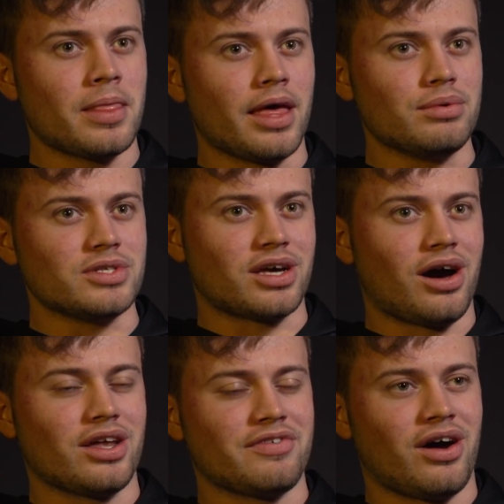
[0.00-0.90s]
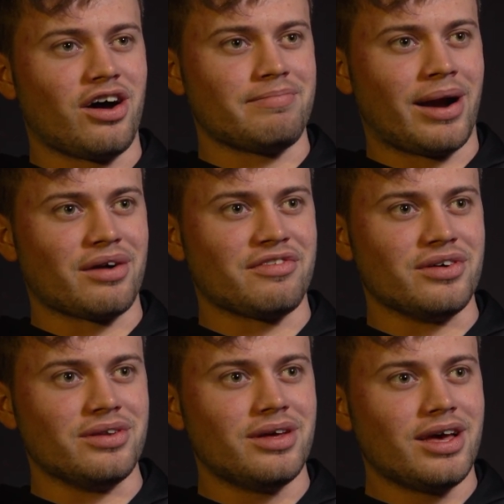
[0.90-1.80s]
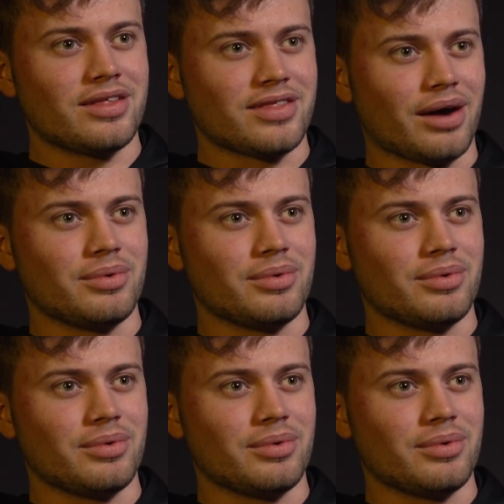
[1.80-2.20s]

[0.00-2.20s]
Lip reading: it was the Cardiff Half Marathon that